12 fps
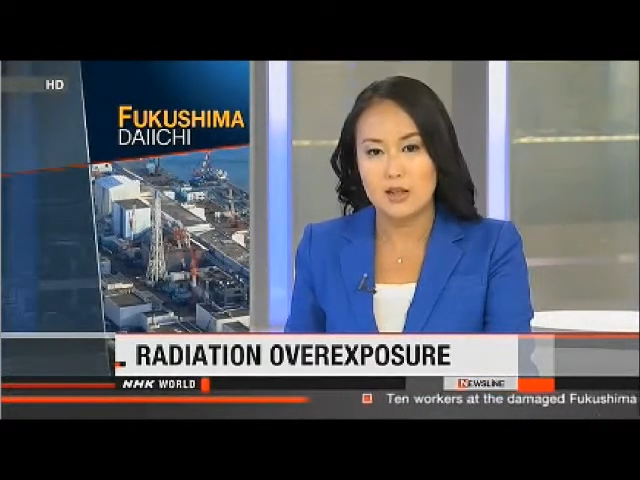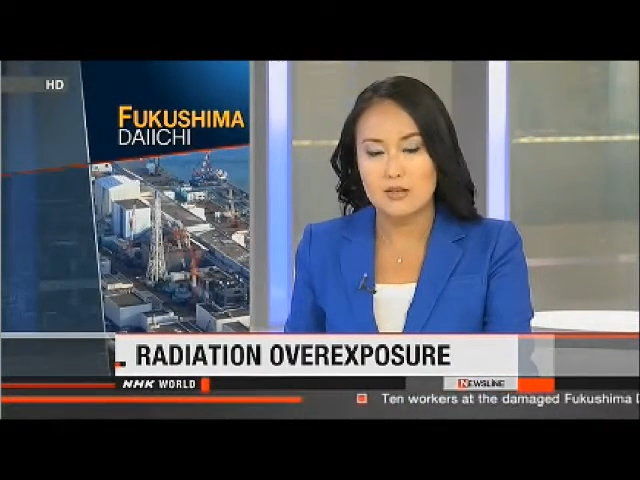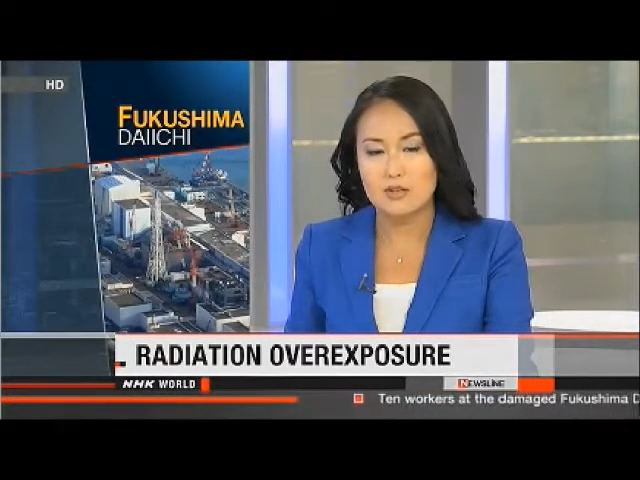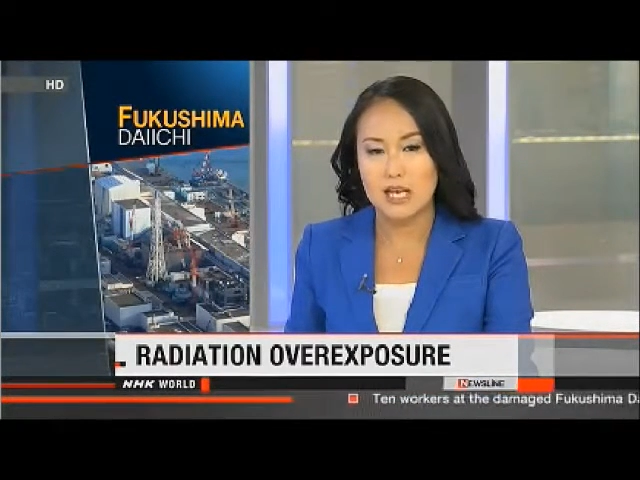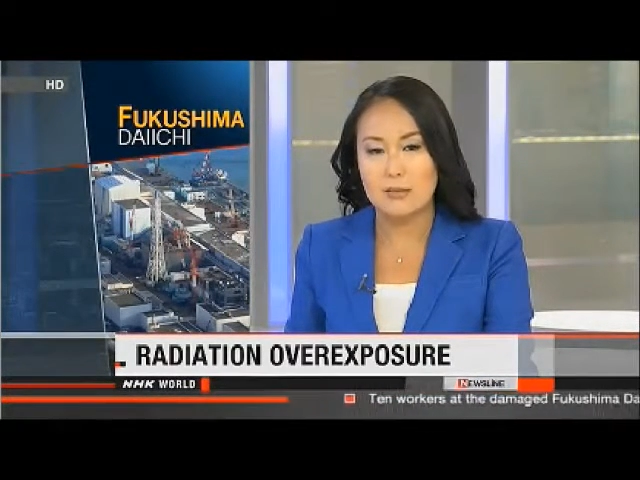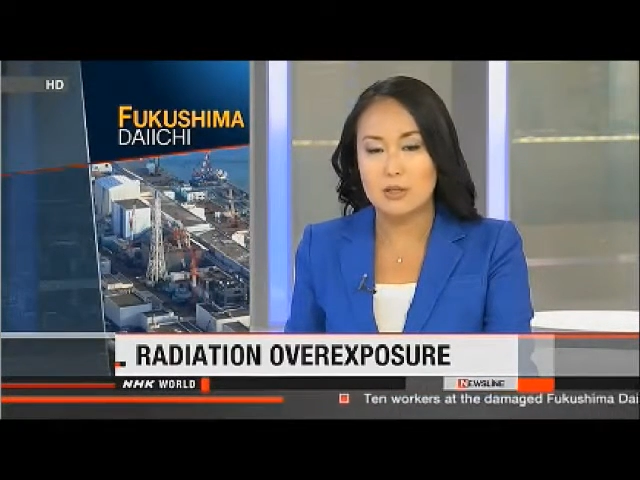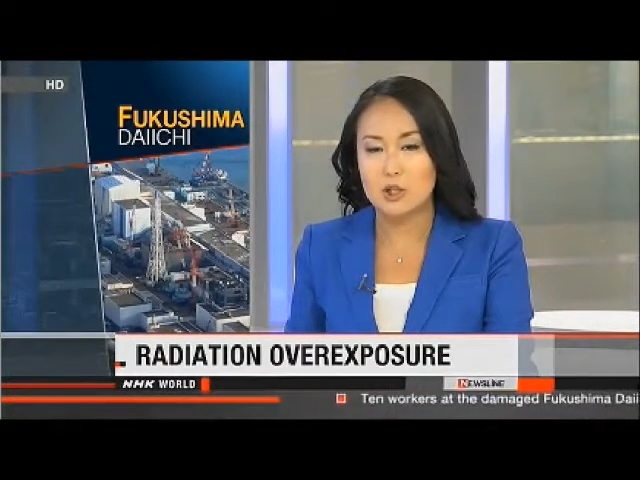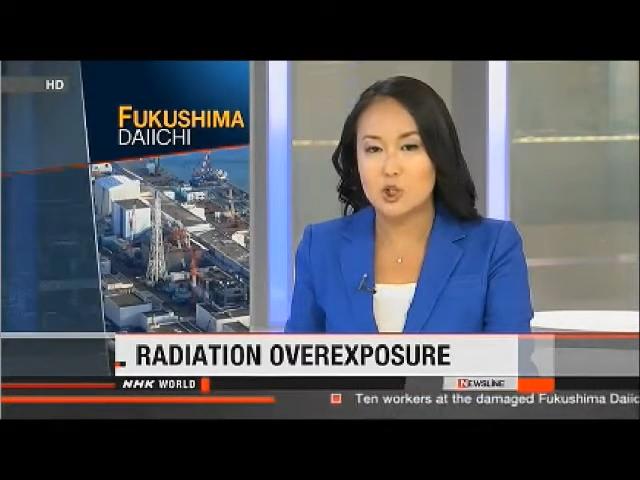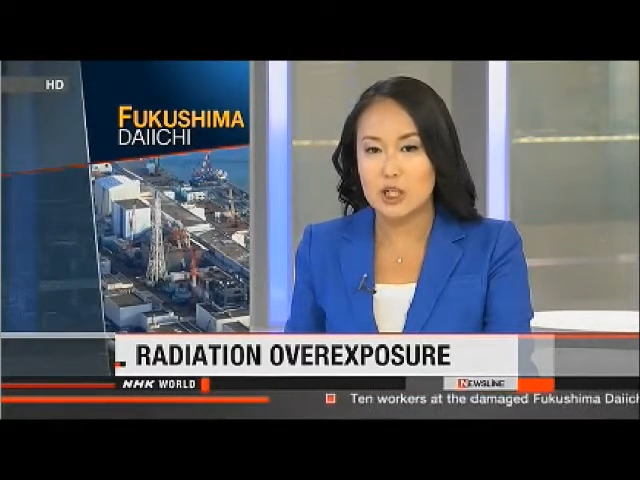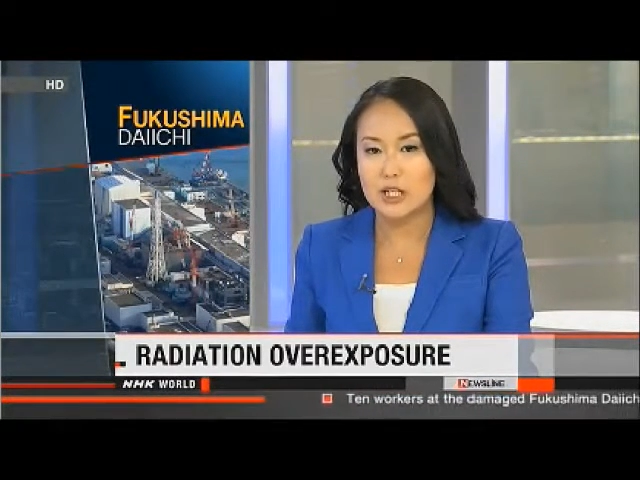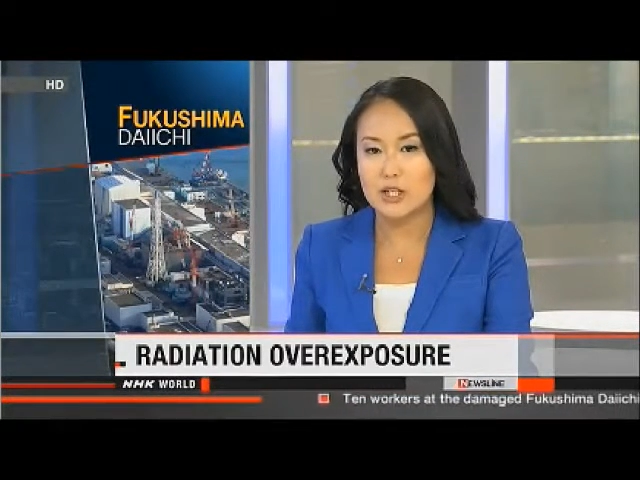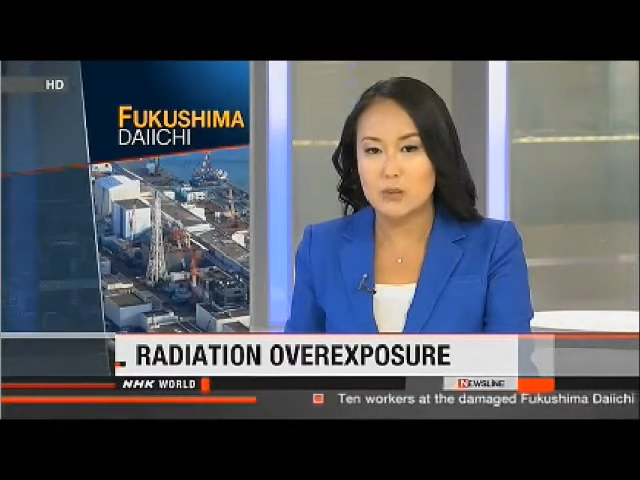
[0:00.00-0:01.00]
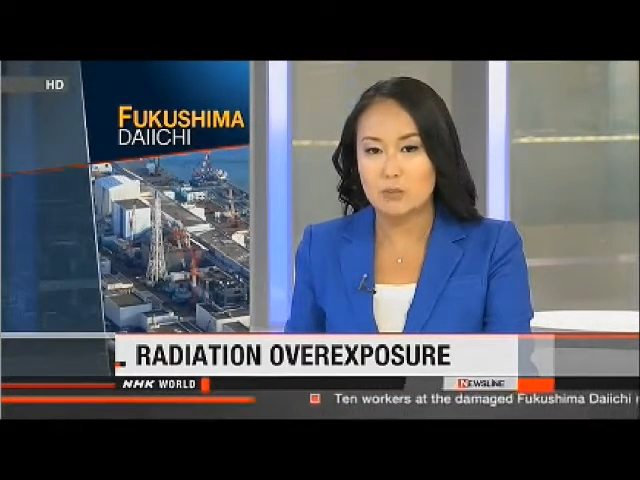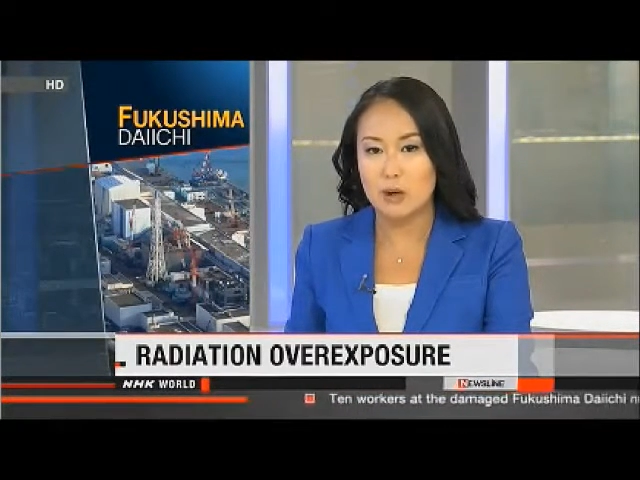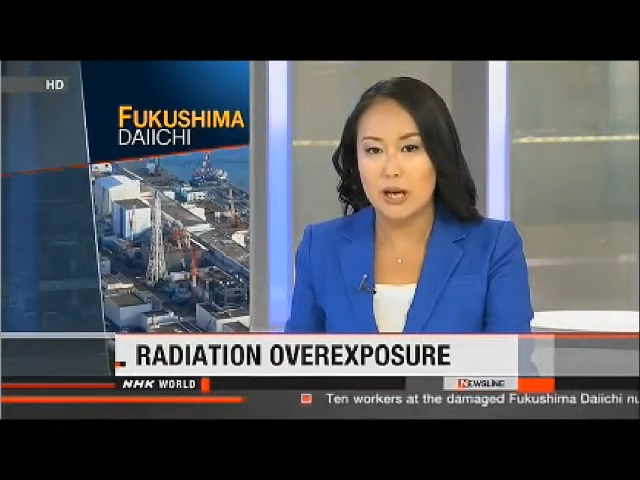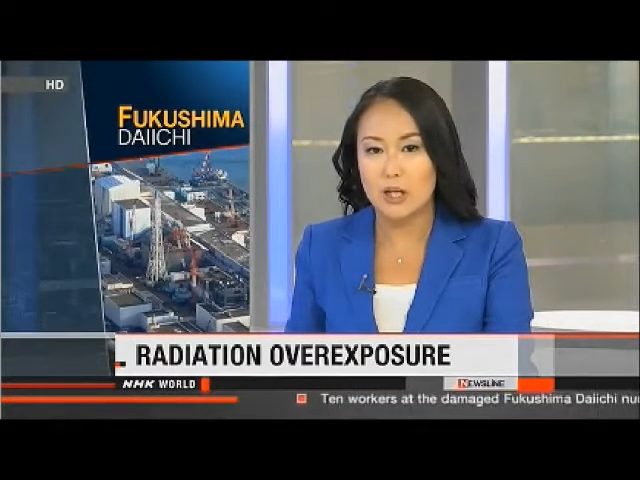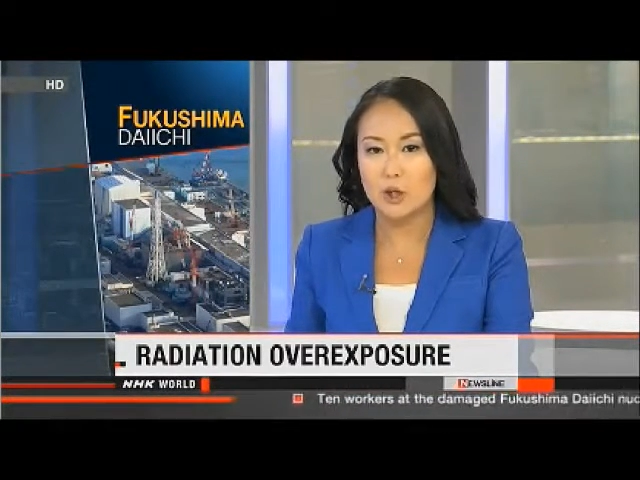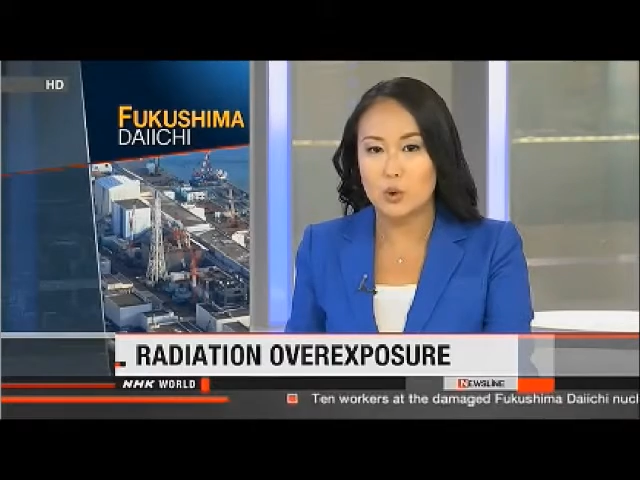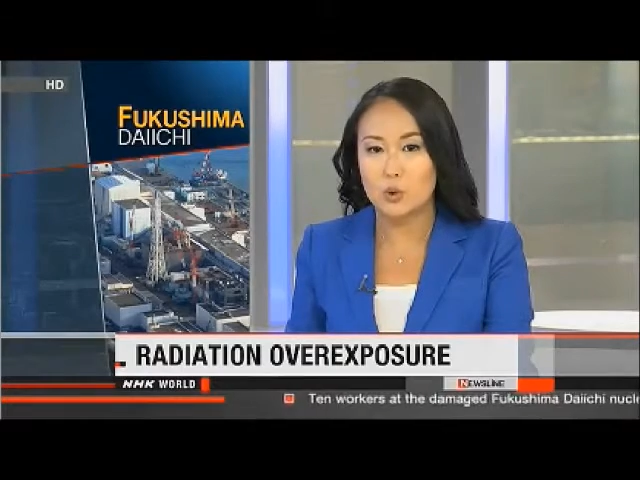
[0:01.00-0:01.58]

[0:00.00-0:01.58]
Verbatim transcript: They say a machine spraying